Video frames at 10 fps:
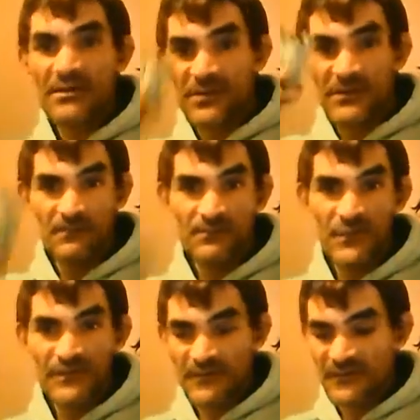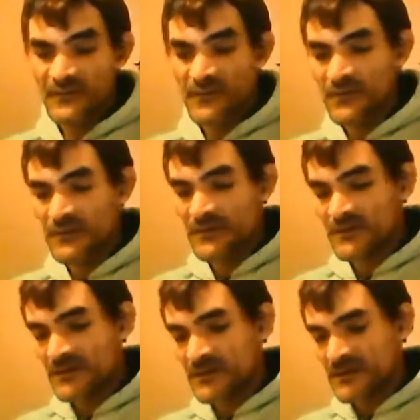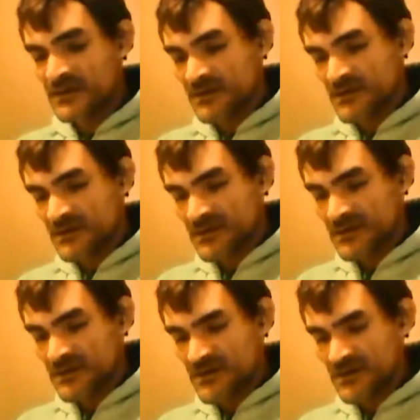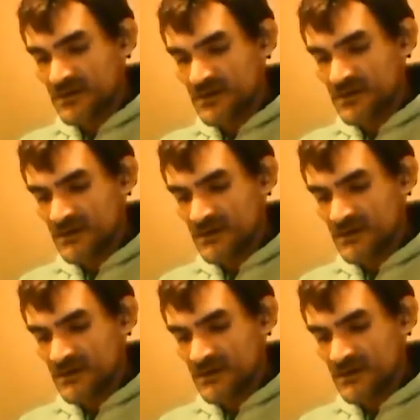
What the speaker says: I'm gonna put this one in